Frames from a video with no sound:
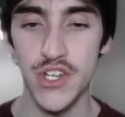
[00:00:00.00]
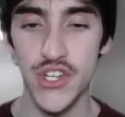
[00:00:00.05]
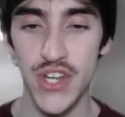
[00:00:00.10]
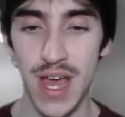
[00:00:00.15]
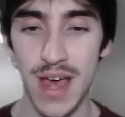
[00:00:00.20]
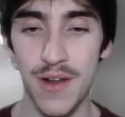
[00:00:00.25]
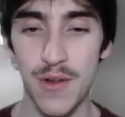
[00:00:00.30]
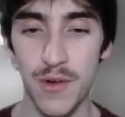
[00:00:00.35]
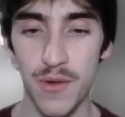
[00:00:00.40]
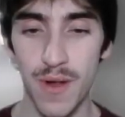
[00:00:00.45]

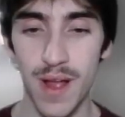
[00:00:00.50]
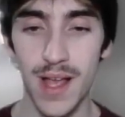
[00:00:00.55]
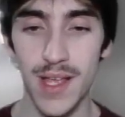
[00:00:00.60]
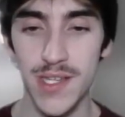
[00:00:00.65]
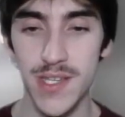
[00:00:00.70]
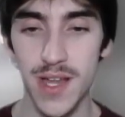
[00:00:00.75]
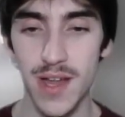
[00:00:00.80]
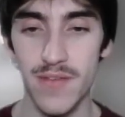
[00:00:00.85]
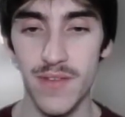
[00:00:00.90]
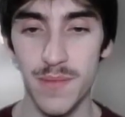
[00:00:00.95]
Shadow
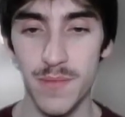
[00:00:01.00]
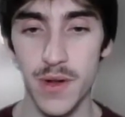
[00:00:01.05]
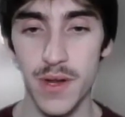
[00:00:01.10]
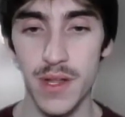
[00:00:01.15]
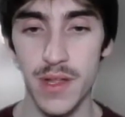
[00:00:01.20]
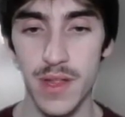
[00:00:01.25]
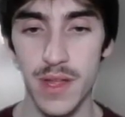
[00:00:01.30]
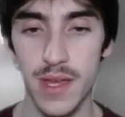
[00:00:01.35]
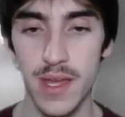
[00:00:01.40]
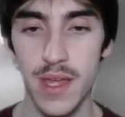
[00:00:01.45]
Grass Knot from
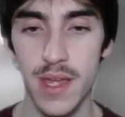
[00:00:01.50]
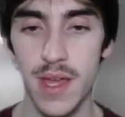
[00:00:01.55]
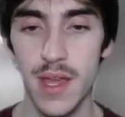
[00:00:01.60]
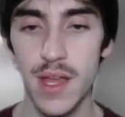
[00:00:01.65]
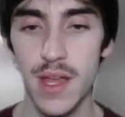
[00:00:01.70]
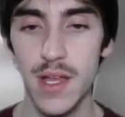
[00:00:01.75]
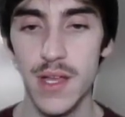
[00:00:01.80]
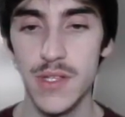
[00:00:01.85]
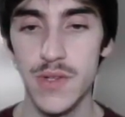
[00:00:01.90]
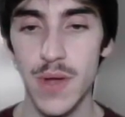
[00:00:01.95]
Credillia,
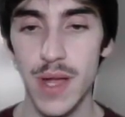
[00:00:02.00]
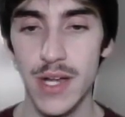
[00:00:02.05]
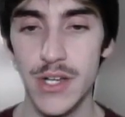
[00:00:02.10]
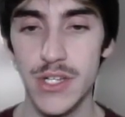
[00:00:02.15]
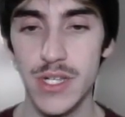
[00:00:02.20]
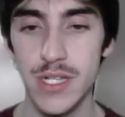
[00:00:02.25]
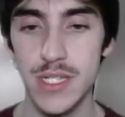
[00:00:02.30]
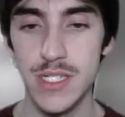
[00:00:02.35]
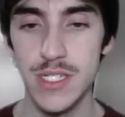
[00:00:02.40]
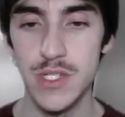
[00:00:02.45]
so I
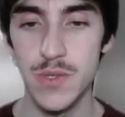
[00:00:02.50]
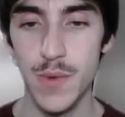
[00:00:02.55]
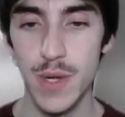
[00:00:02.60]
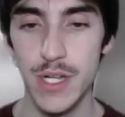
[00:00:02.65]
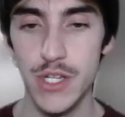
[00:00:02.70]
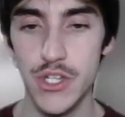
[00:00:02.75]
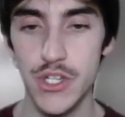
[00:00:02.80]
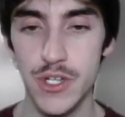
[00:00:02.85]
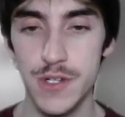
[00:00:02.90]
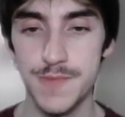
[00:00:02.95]
actually switch,